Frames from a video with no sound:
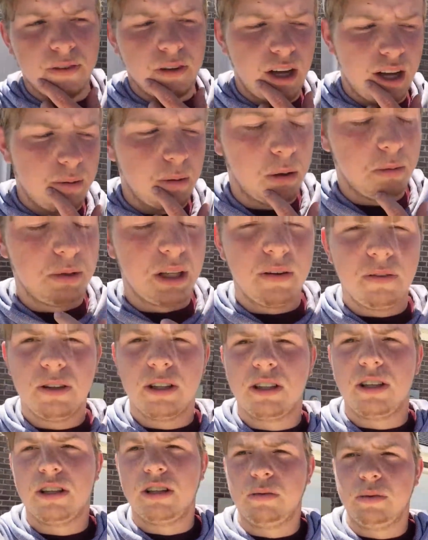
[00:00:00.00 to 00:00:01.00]
I'm definitely
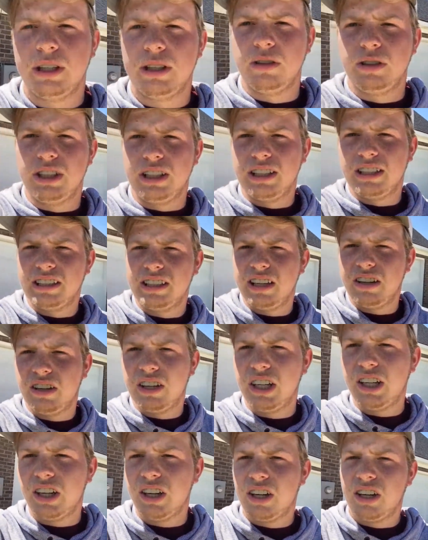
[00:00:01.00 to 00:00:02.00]
gonna redo the
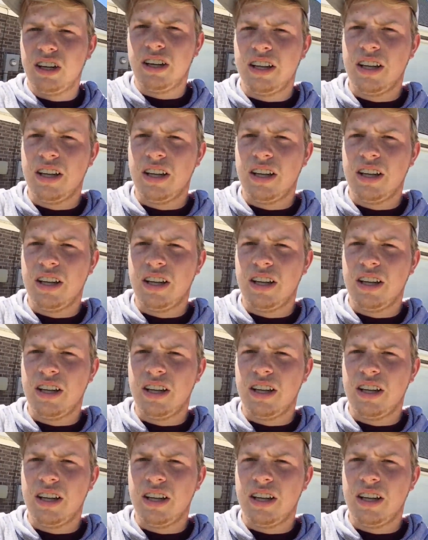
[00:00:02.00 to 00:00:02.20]
interior